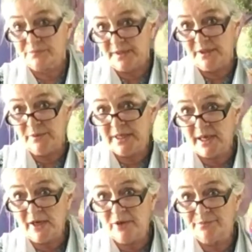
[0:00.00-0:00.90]
here we
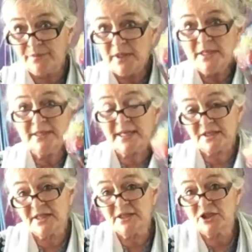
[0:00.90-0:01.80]
go.
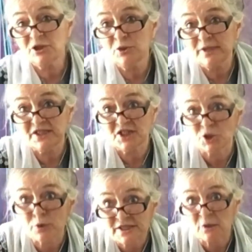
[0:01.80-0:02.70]
Next thing to do is
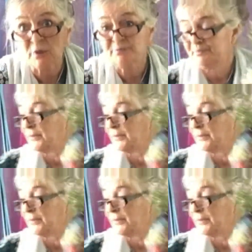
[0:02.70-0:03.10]
twizzle.